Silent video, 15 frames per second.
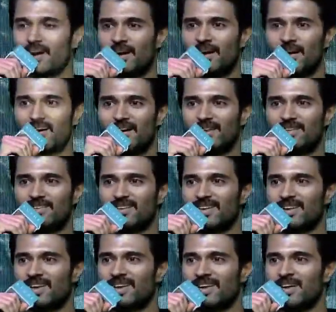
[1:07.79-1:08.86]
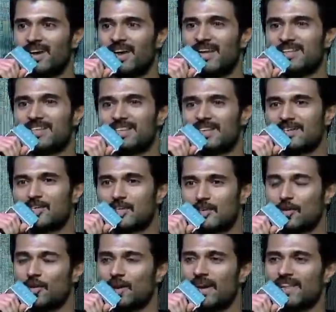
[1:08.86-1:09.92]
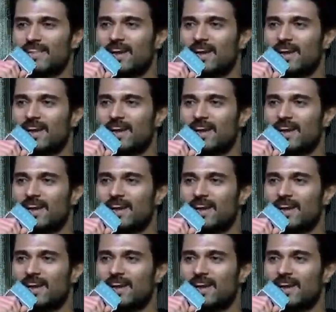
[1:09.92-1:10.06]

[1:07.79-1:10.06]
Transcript: Uh, it's a story